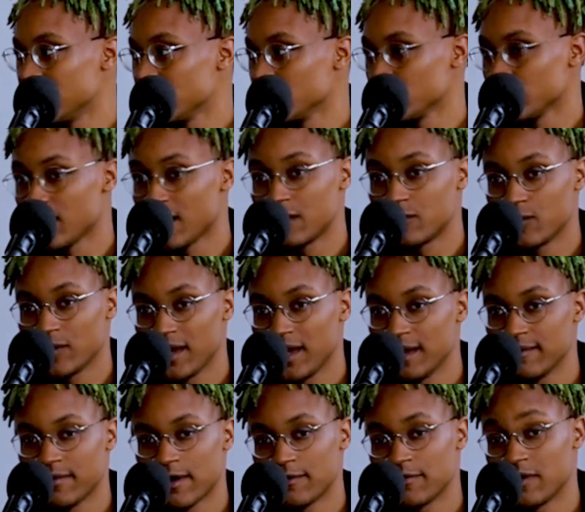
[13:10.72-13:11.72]
Yeah, Rod
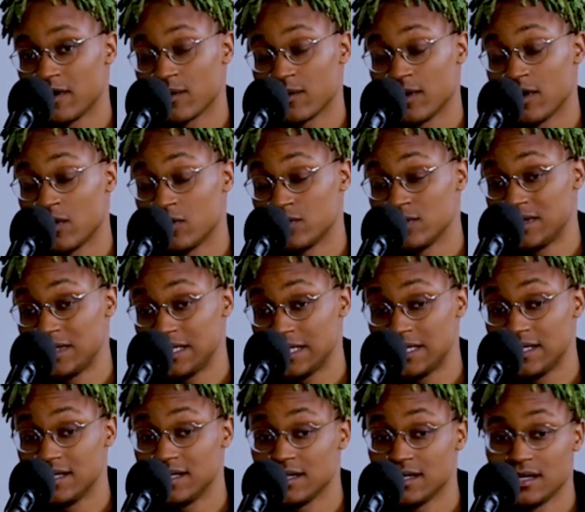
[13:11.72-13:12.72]
Wave. I fuck with
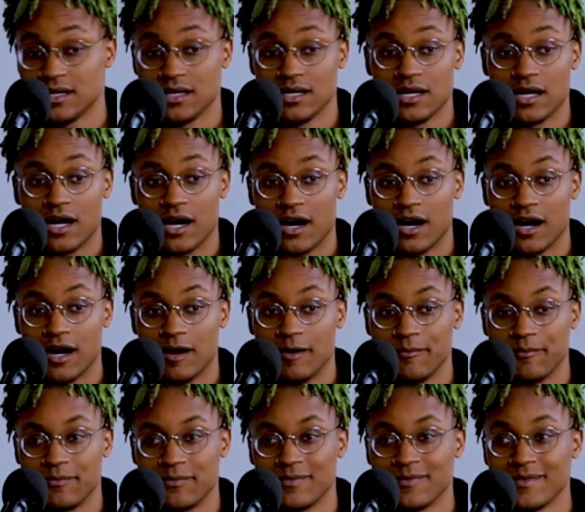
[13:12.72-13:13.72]
OD.
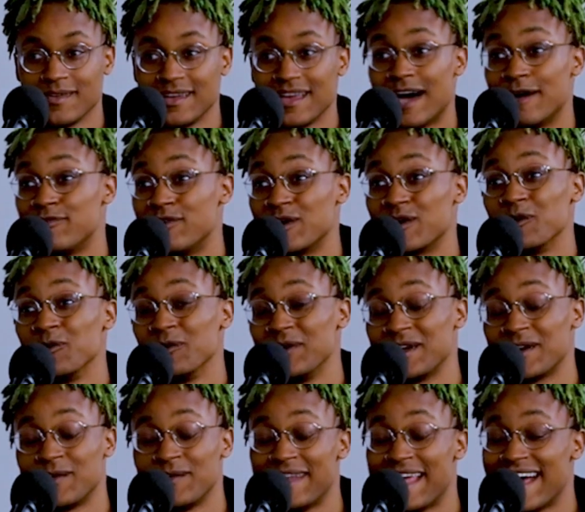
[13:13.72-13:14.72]
I fuck with
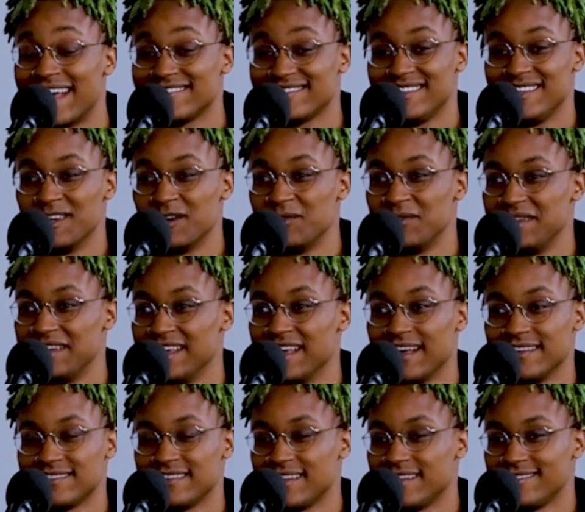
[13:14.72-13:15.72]
Rico Nasty OD.
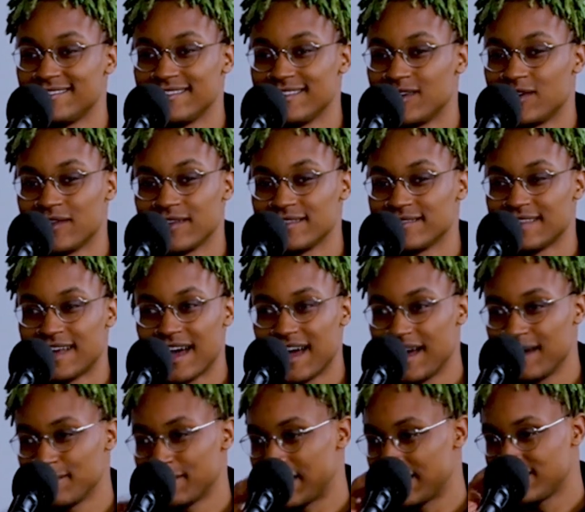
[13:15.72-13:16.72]
I say this shit all the time.